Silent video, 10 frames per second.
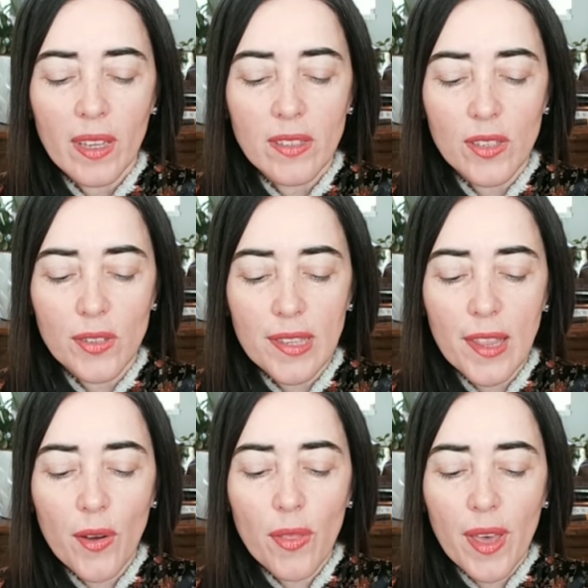So
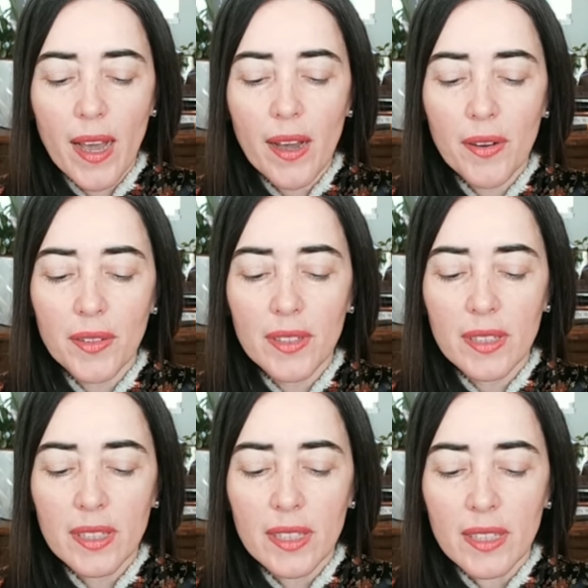slow down.
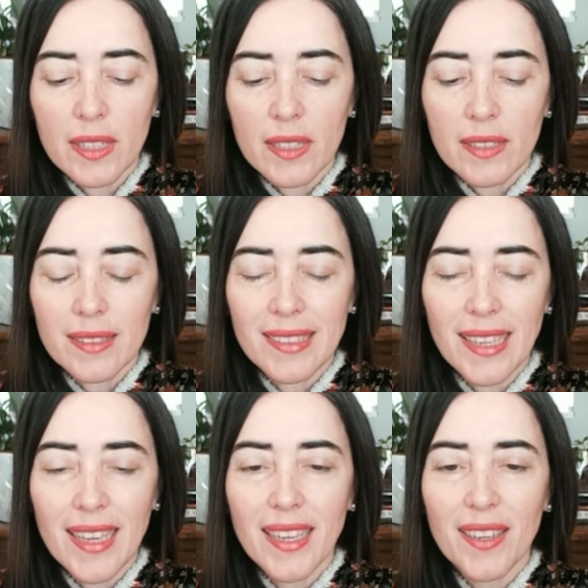
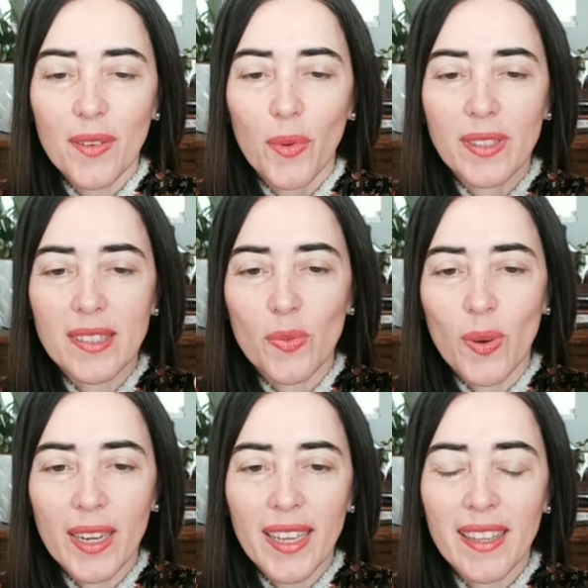Take what is
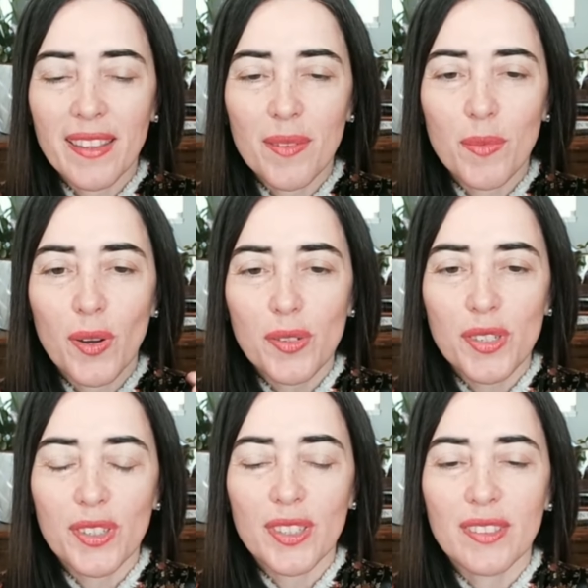one-handed
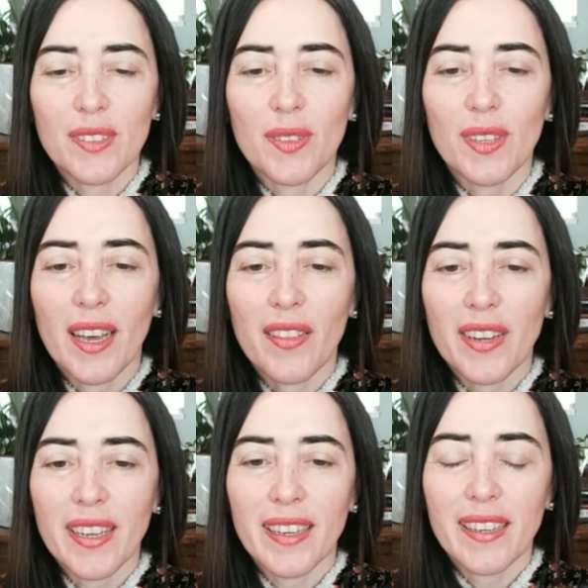motion into the other
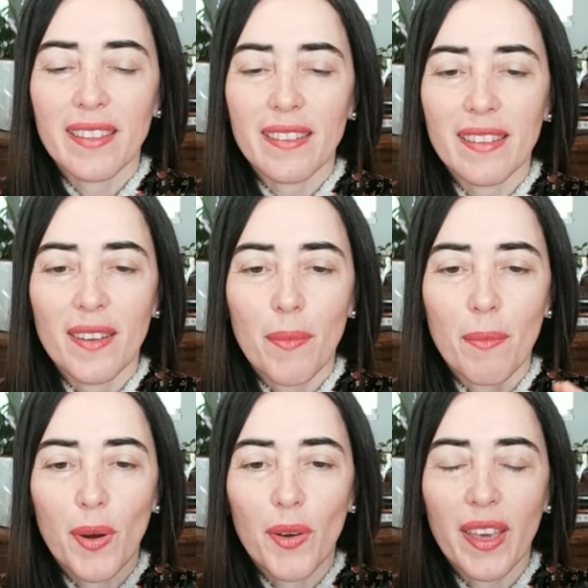hand,
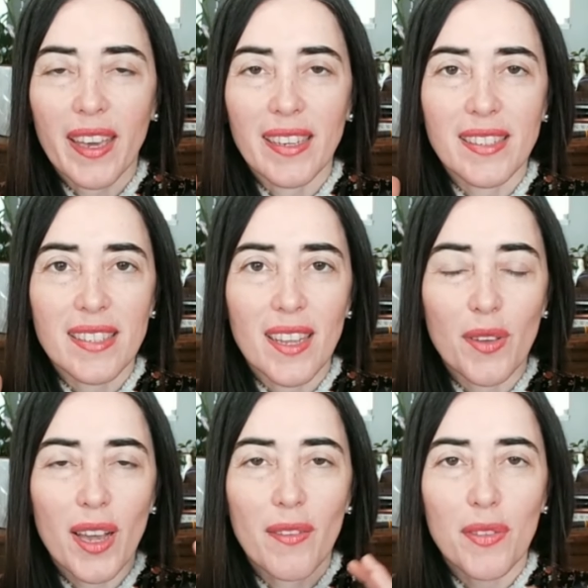both hands. Now
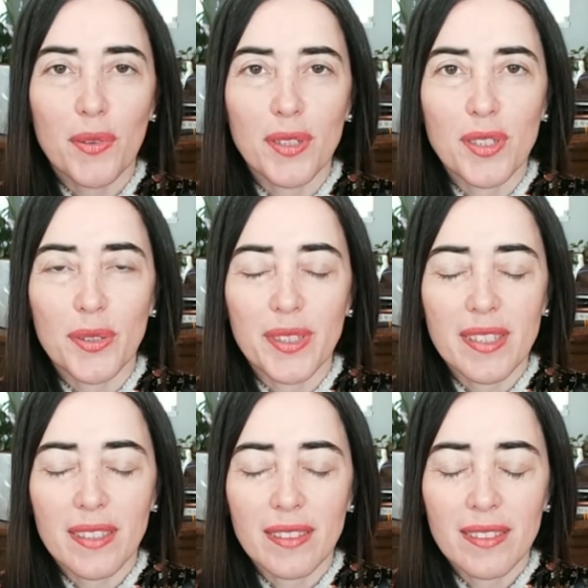you have three
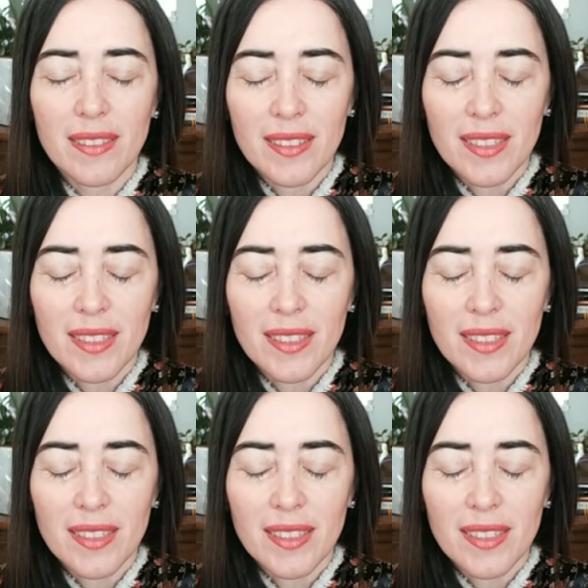choices.